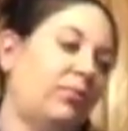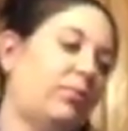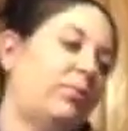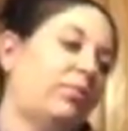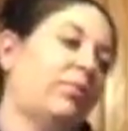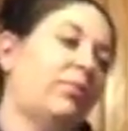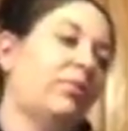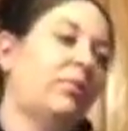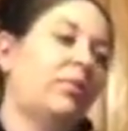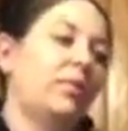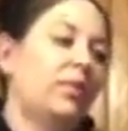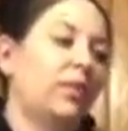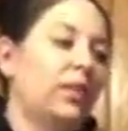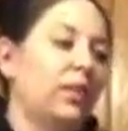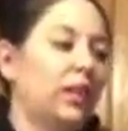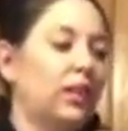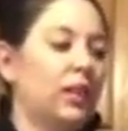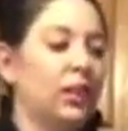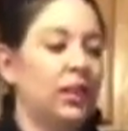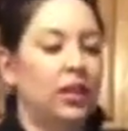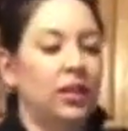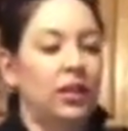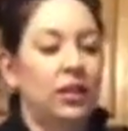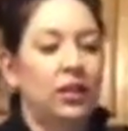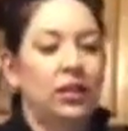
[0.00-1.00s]

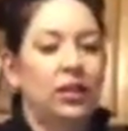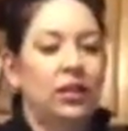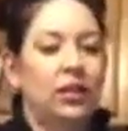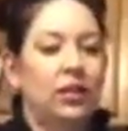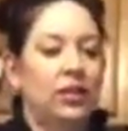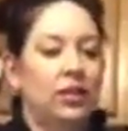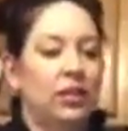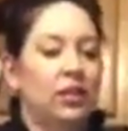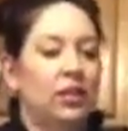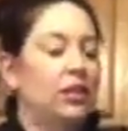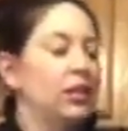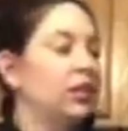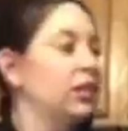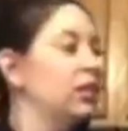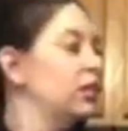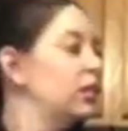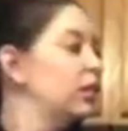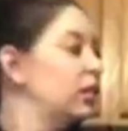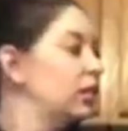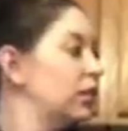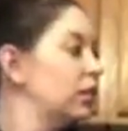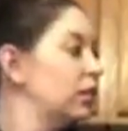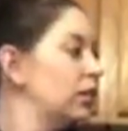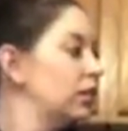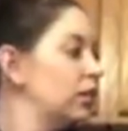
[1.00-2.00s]

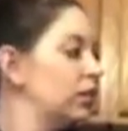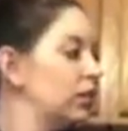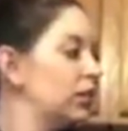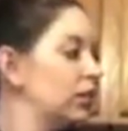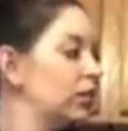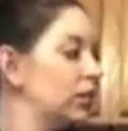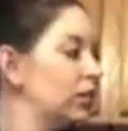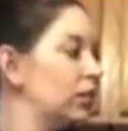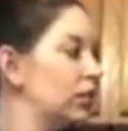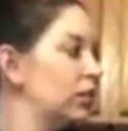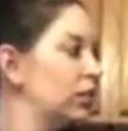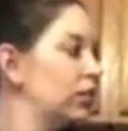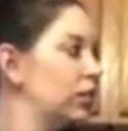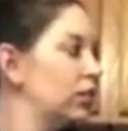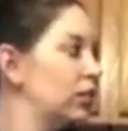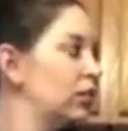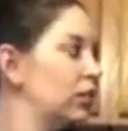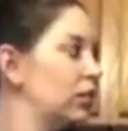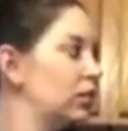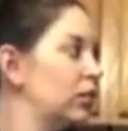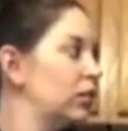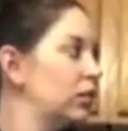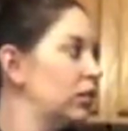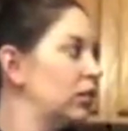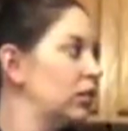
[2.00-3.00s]

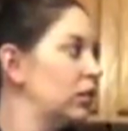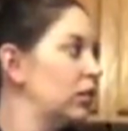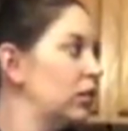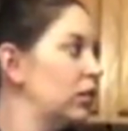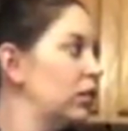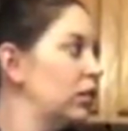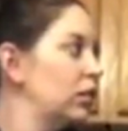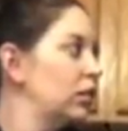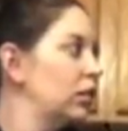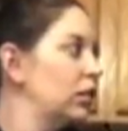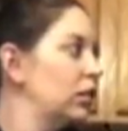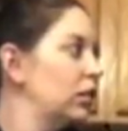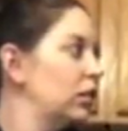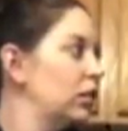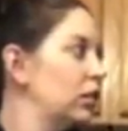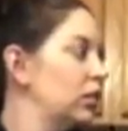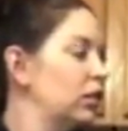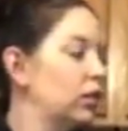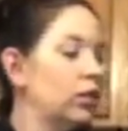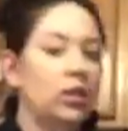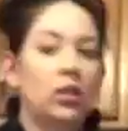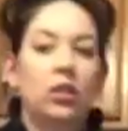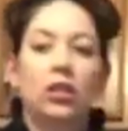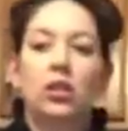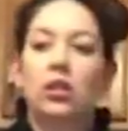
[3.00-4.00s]

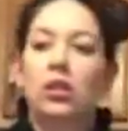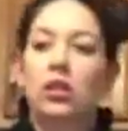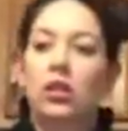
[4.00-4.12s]
(not speaking)